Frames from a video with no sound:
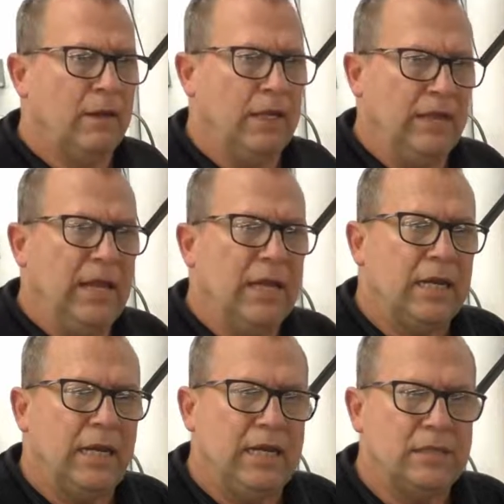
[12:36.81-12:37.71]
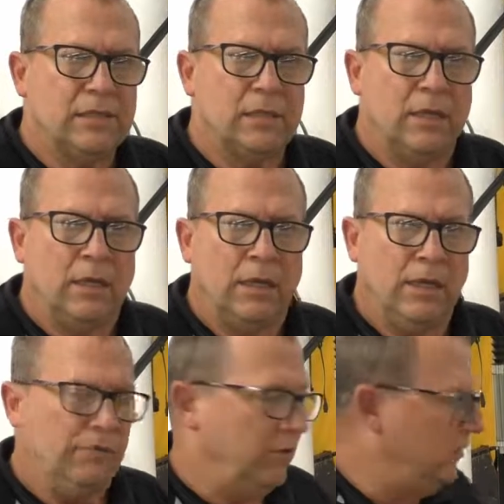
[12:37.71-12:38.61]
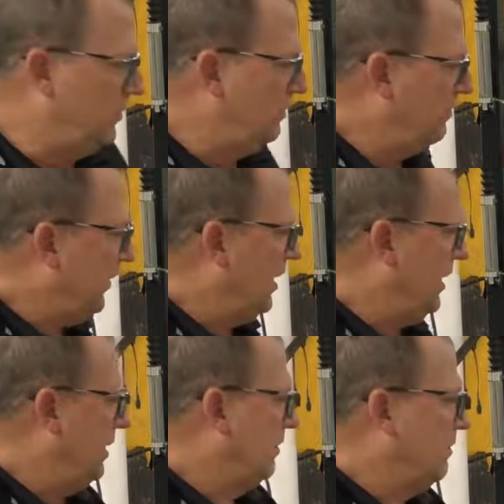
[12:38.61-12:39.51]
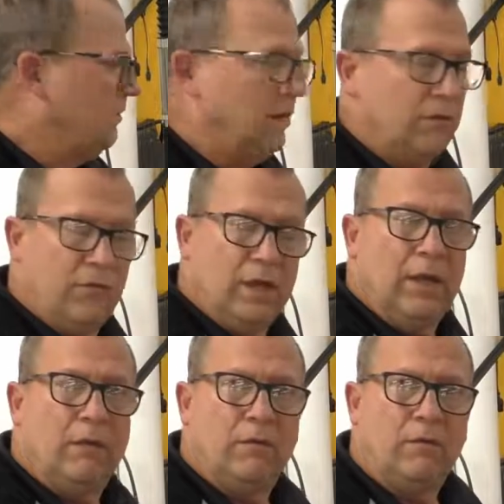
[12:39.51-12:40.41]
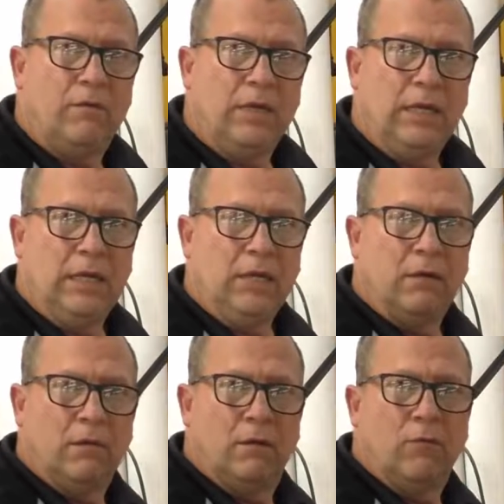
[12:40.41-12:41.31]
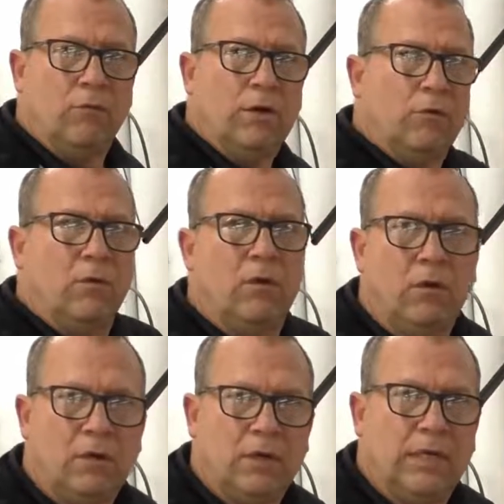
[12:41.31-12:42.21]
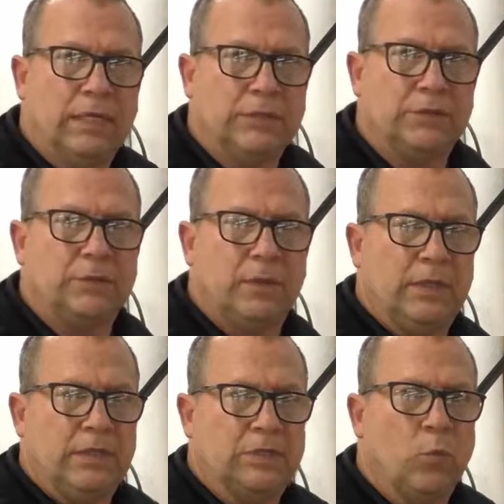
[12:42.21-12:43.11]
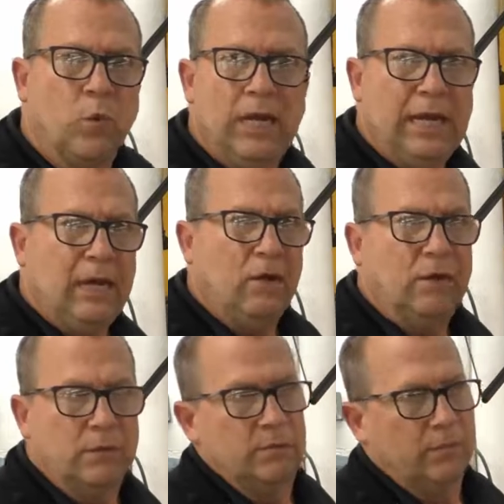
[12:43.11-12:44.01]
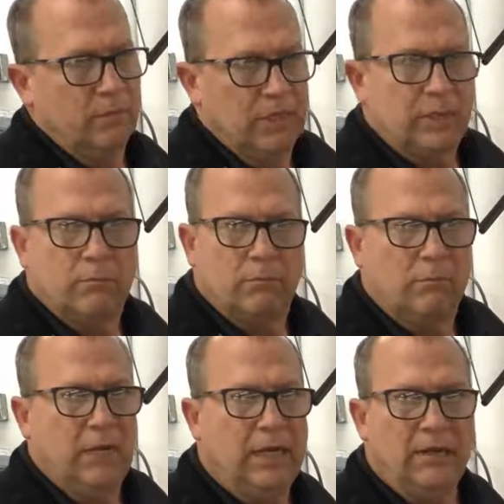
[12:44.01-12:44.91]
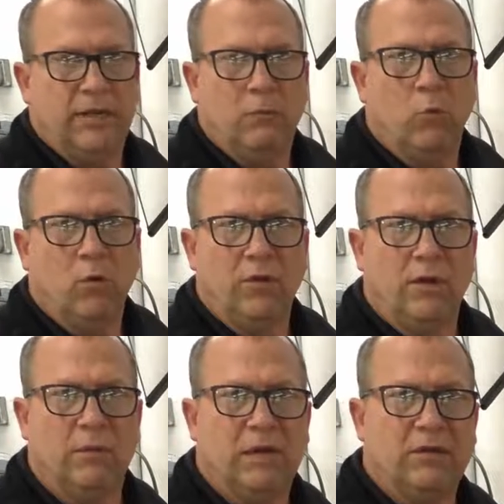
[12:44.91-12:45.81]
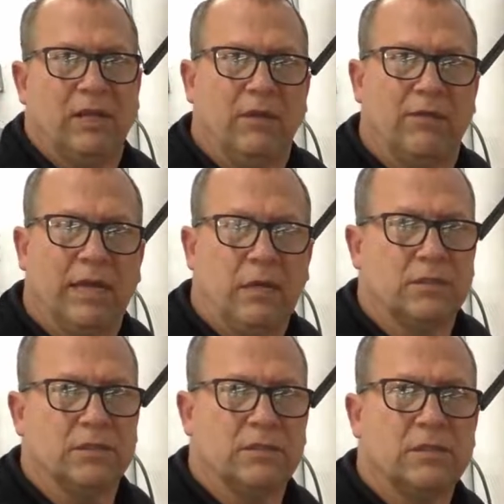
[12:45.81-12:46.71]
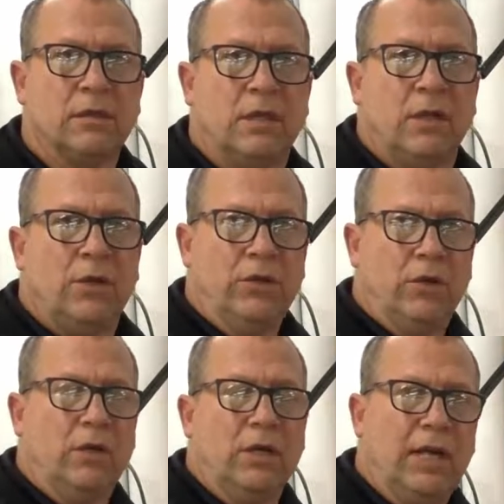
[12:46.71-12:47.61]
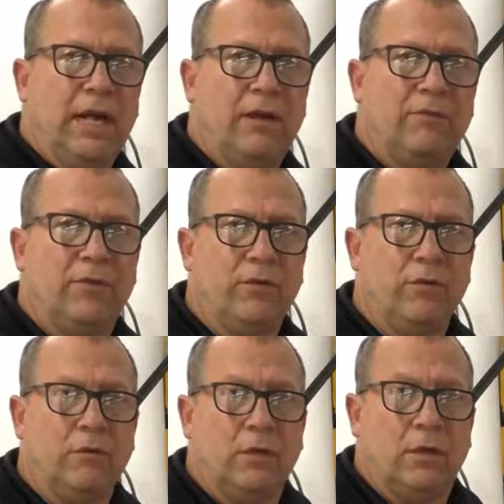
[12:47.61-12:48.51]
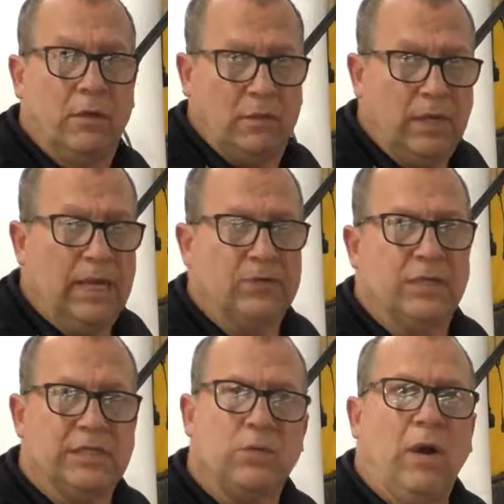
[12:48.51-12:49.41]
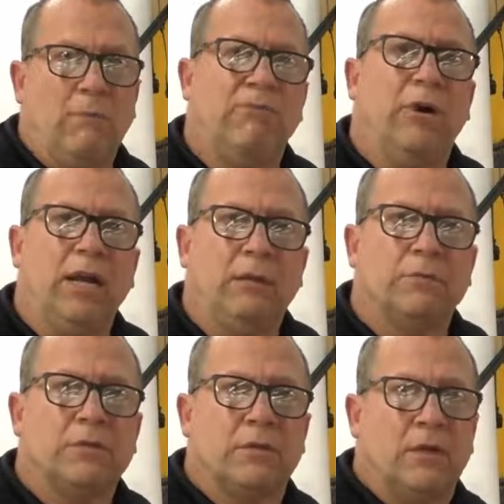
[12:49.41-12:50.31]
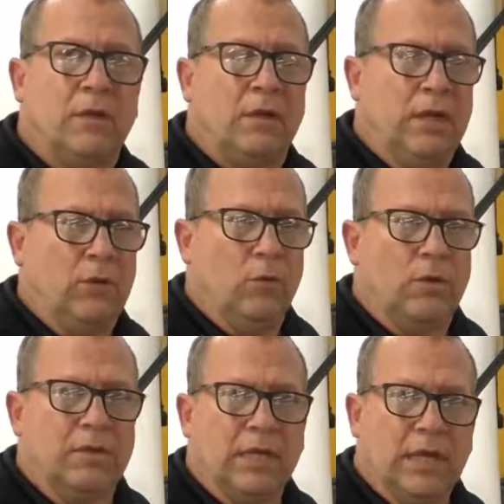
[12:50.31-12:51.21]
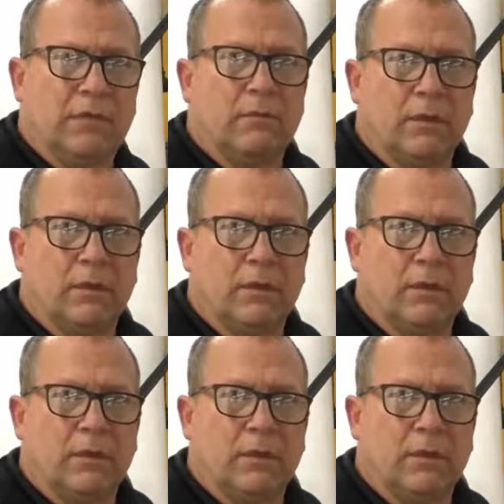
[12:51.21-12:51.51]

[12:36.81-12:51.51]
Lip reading: In that case, if you do find that the rear roller is way out, like anything more than about 10 thousandths, you're going to have to actually swap frames in order to get